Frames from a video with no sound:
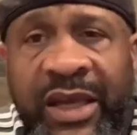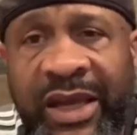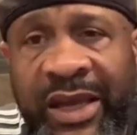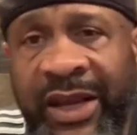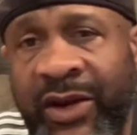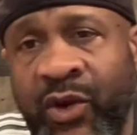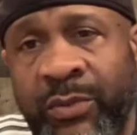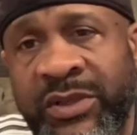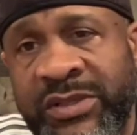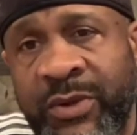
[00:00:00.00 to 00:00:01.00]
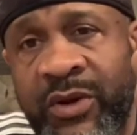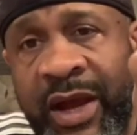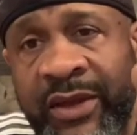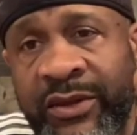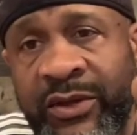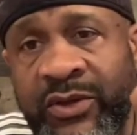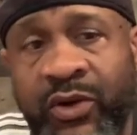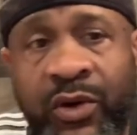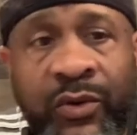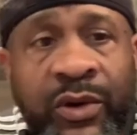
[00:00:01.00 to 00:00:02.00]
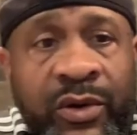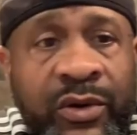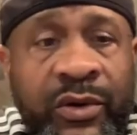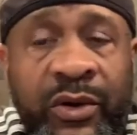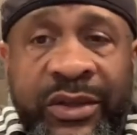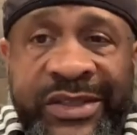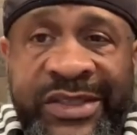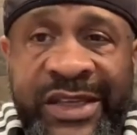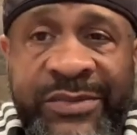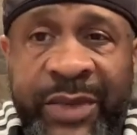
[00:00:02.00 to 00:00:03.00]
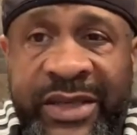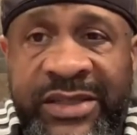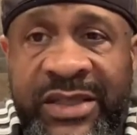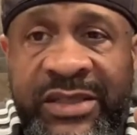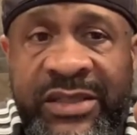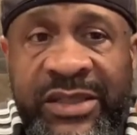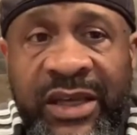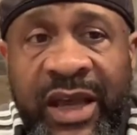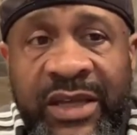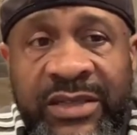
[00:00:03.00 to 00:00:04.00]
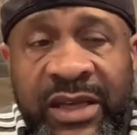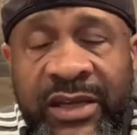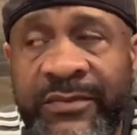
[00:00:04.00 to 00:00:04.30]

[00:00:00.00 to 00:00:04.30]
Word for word: and I normally smoke either the Toro or the 6x60 Gigante.